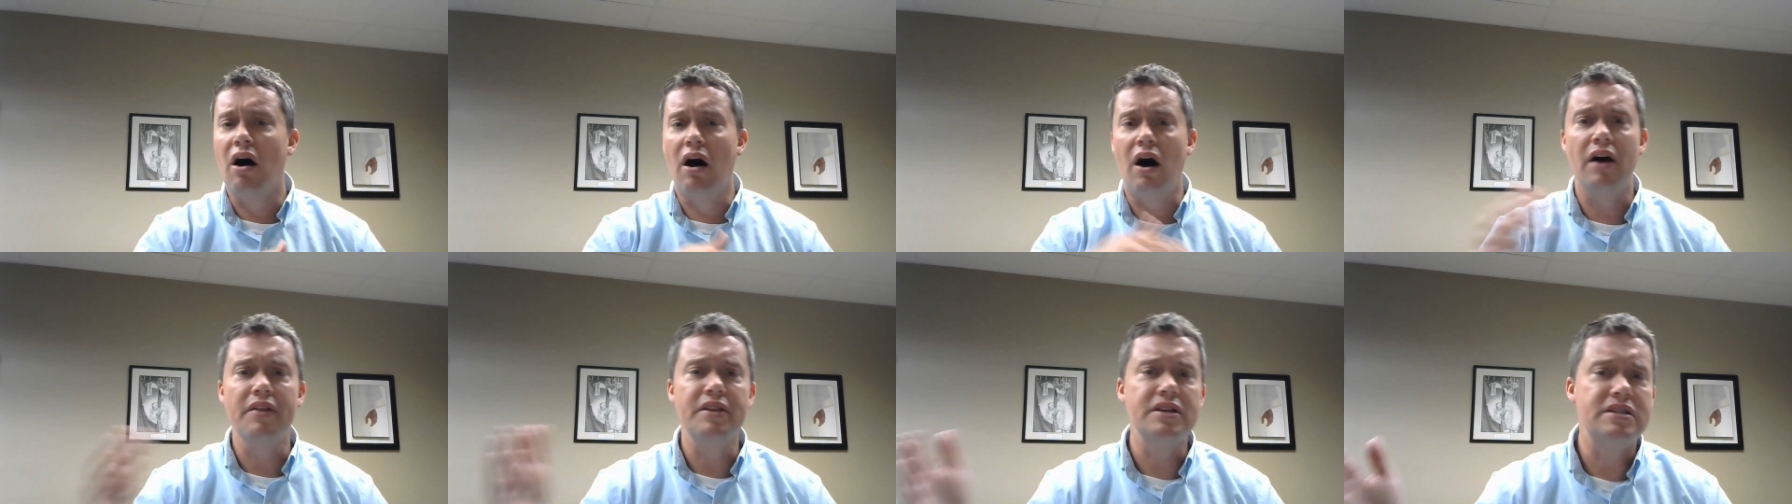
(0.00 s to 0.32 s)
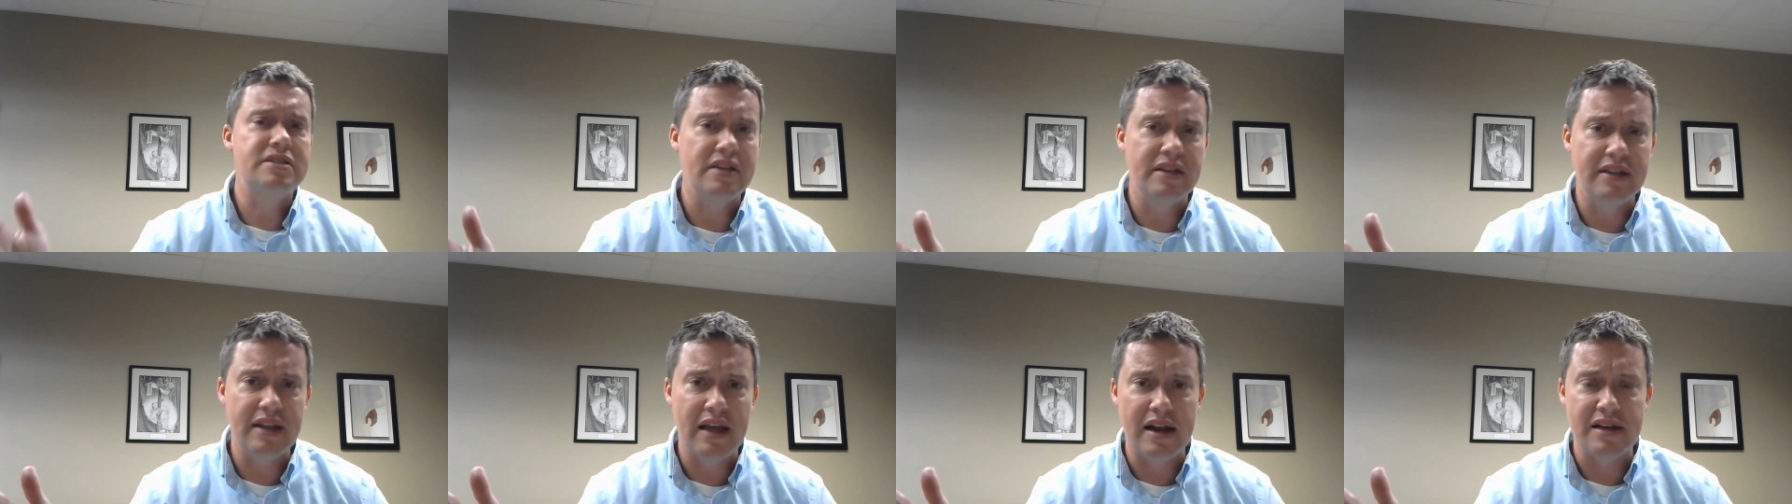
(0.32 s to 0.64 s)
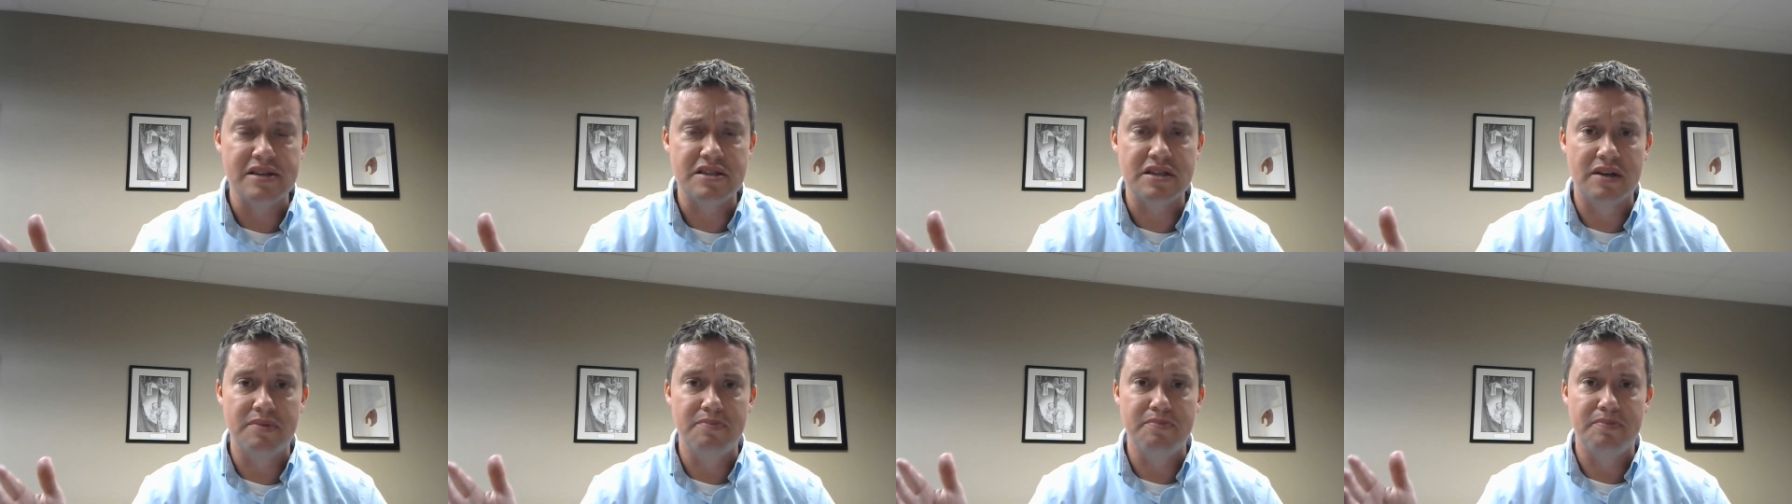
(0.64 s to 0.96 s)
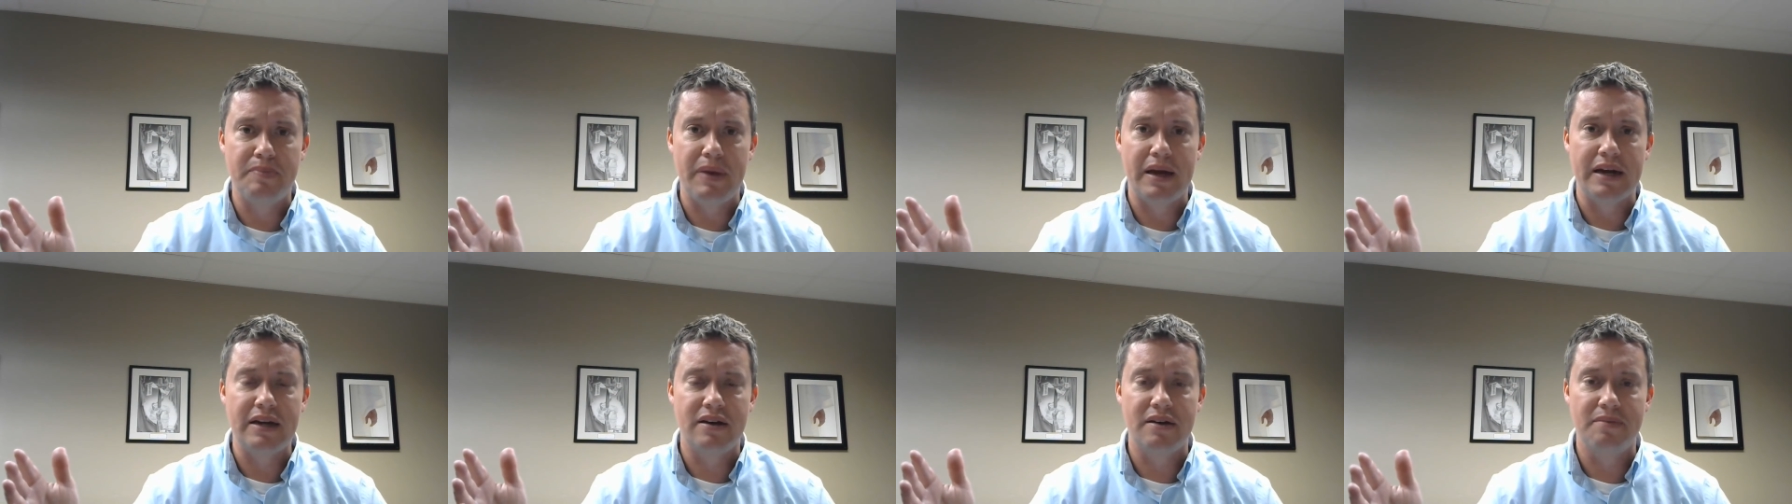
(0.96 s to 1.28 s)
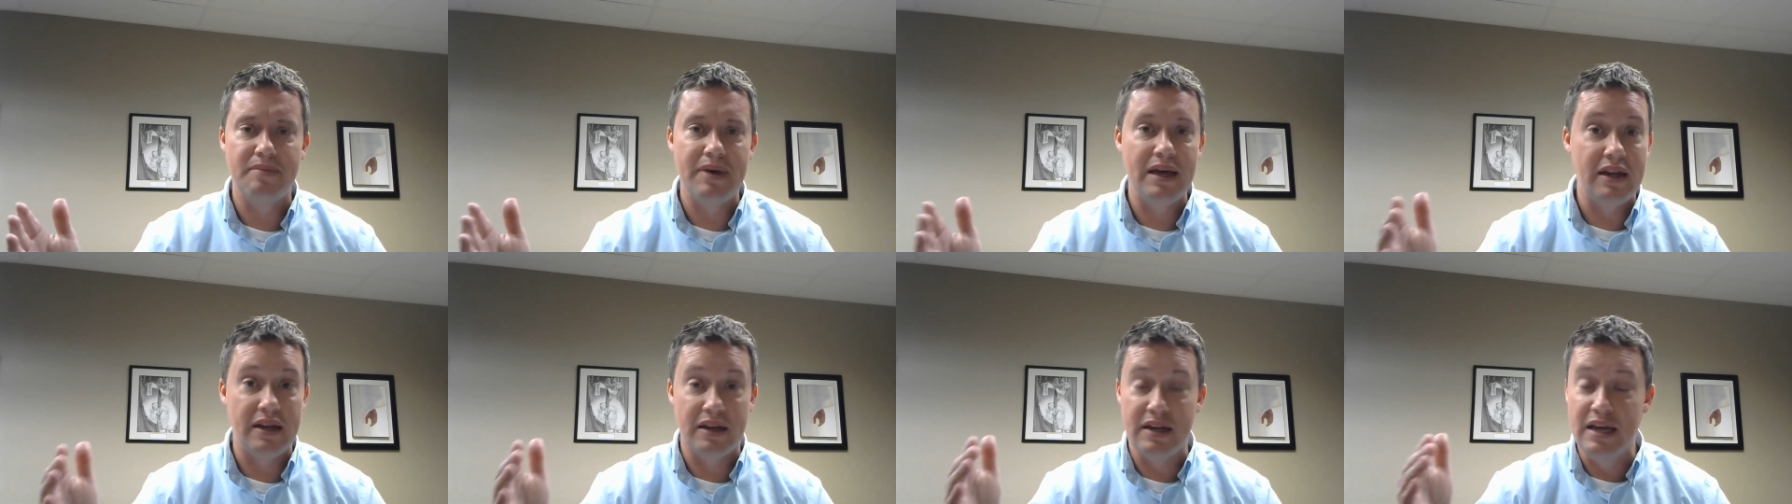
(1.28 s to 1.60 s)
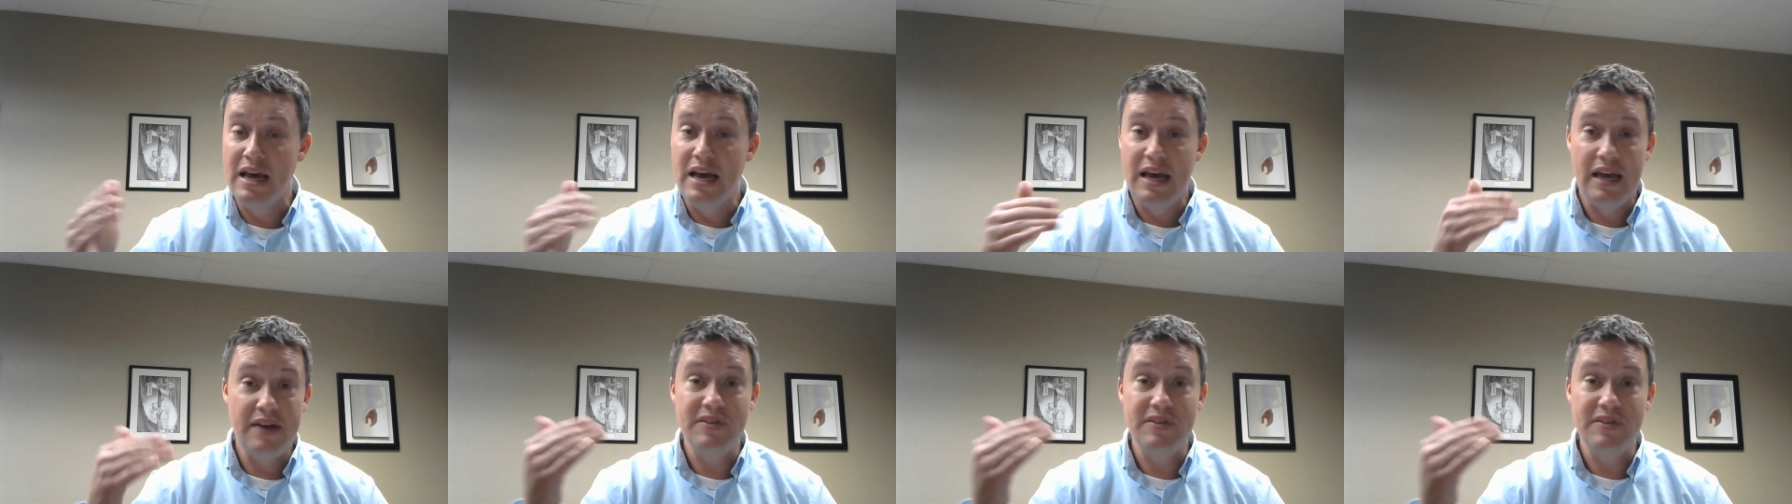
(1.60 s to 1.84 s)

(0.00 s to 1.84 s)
all the sin that has been committed,